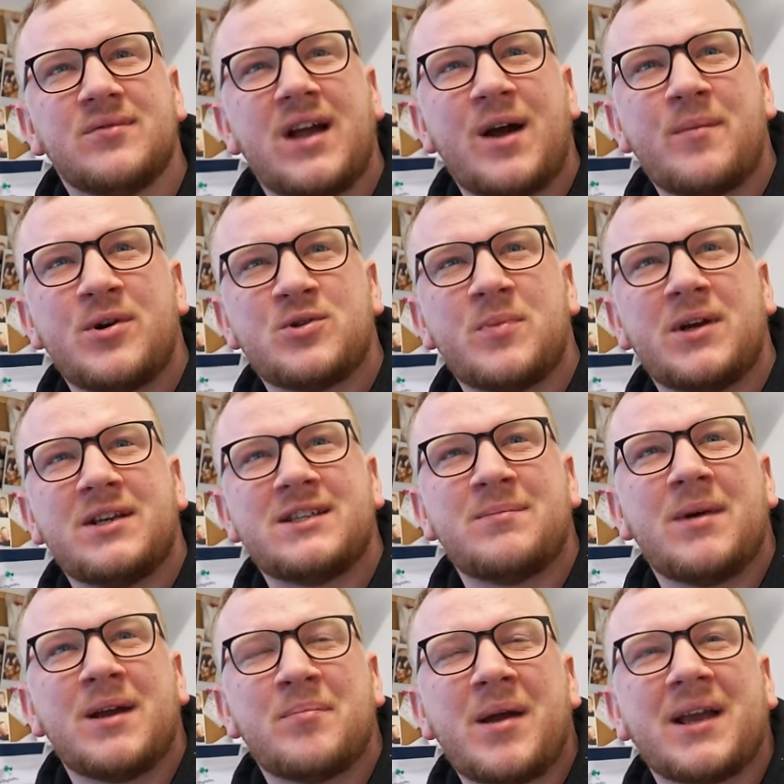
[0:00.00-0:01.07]
How much money is in
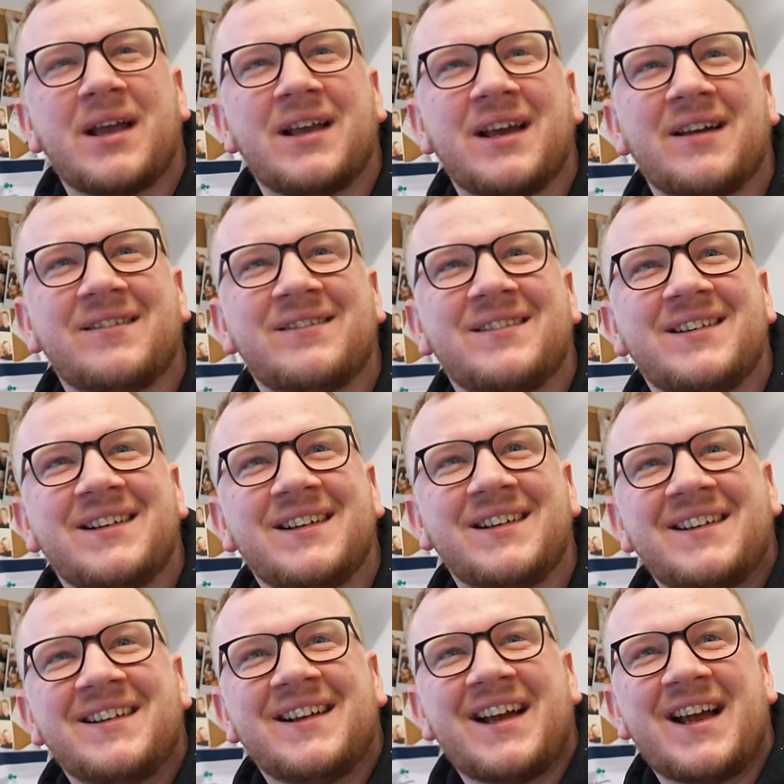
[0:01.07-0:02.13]
my bank account?
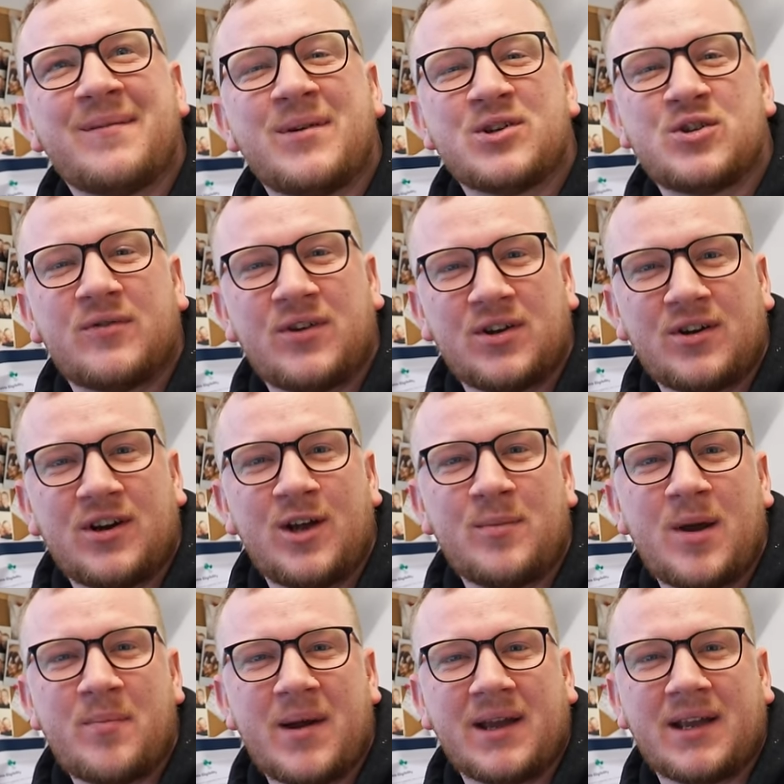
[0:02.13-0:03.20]
How much have I got in
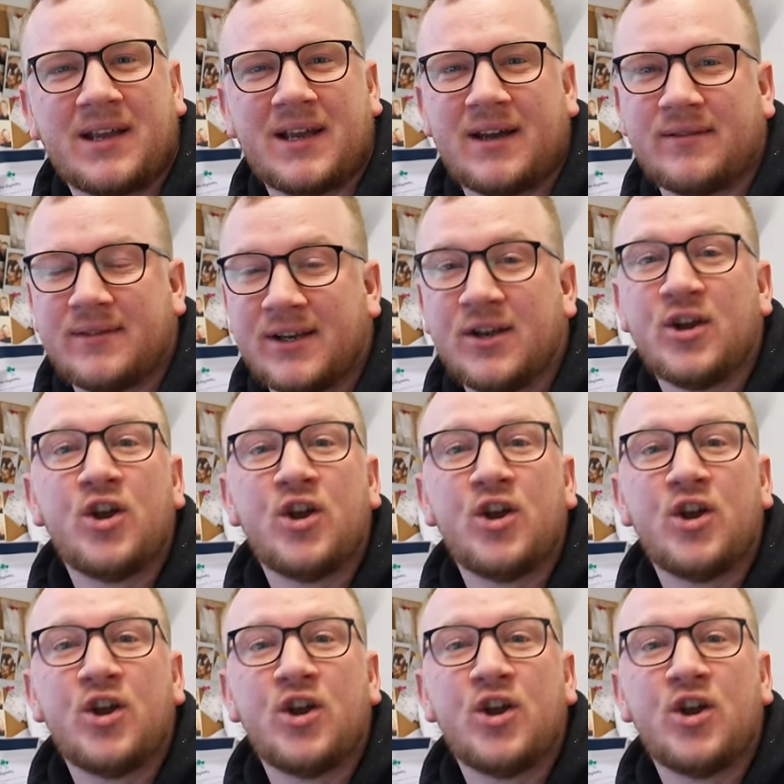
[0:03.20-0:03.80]
my bank account?